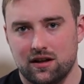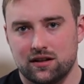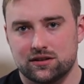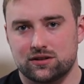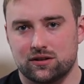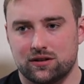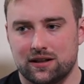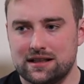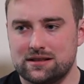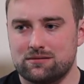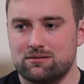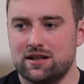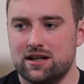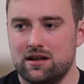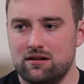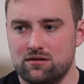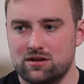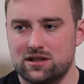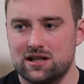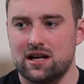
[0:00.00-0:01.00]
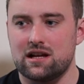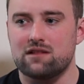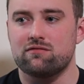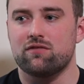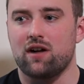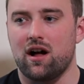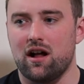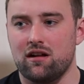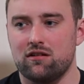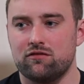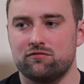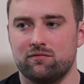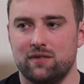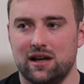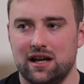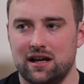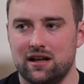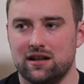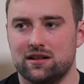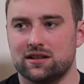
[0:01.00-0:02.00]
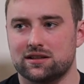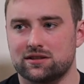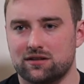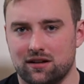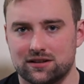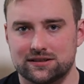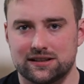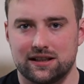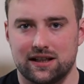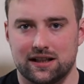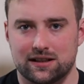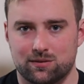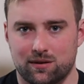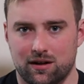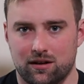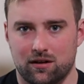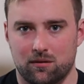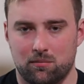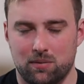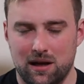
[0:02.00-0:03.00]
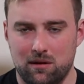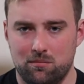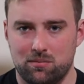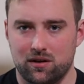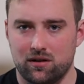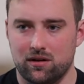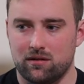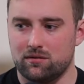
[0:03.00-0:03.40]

So this will usually involve me discussing this with other people.